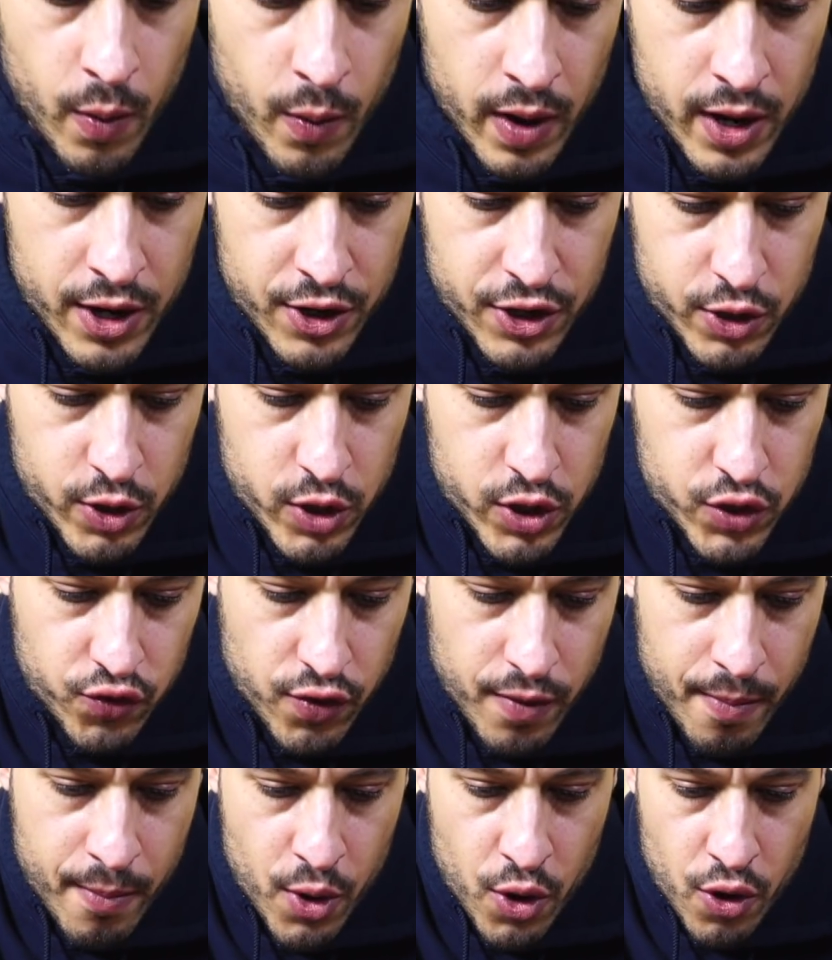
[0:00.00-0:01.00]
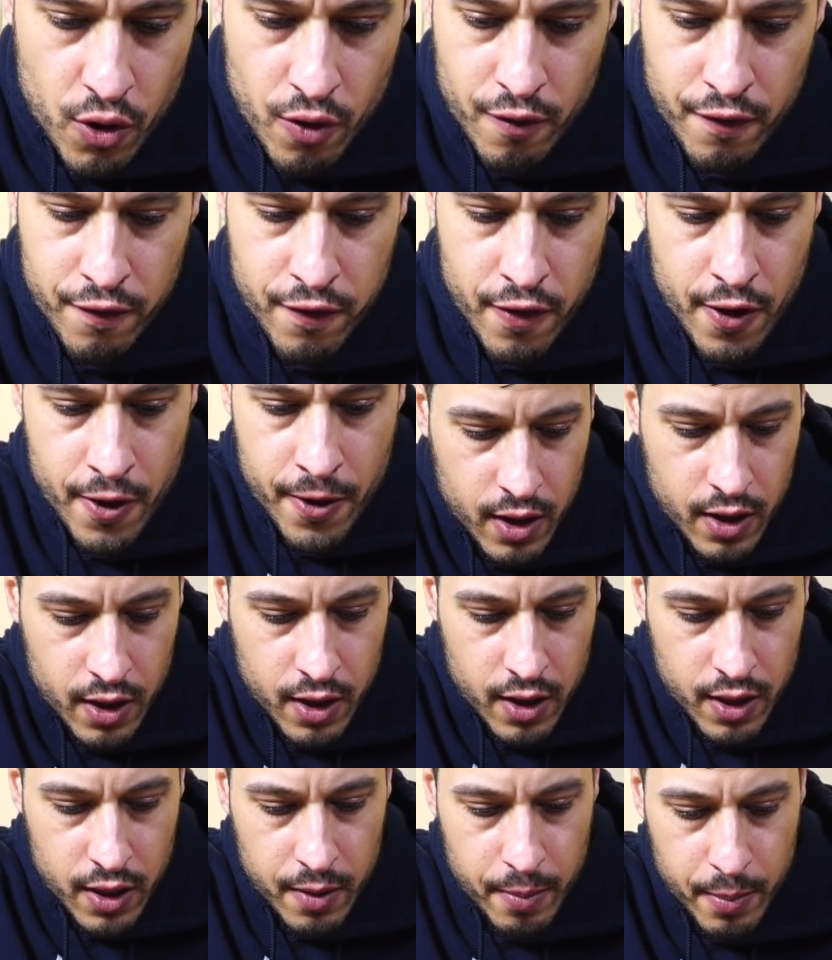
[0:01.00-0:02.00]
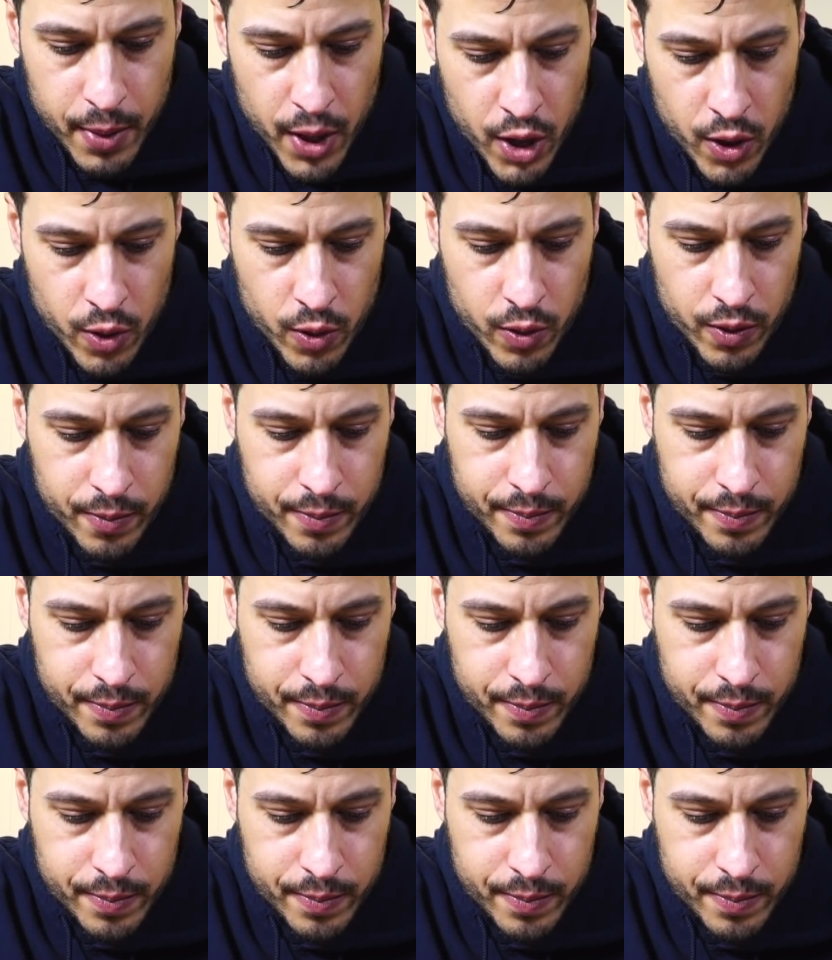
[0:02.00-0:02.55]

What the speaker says: want to do is remove the bone.